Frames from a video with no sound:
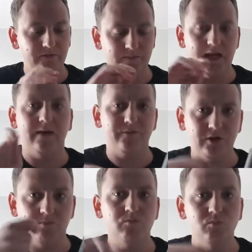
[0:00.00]
You have
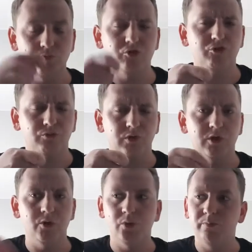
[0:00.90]
to
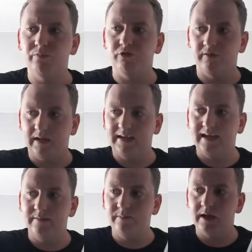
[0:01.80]
screw sort of like
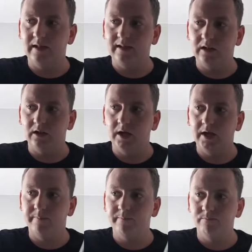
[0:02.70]
a
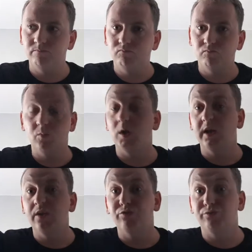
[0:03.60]

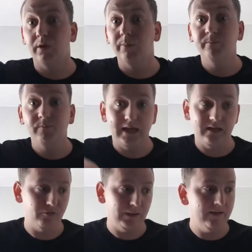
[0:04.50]
little screw
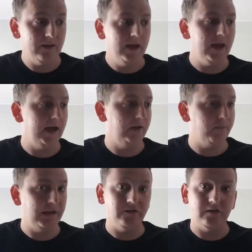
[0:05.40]
into it to
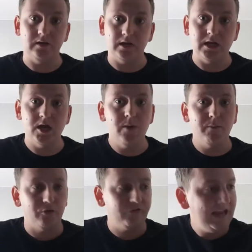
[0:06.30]
basically
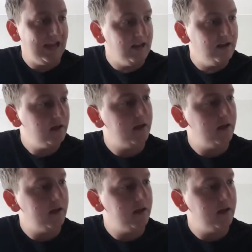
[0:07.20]
put in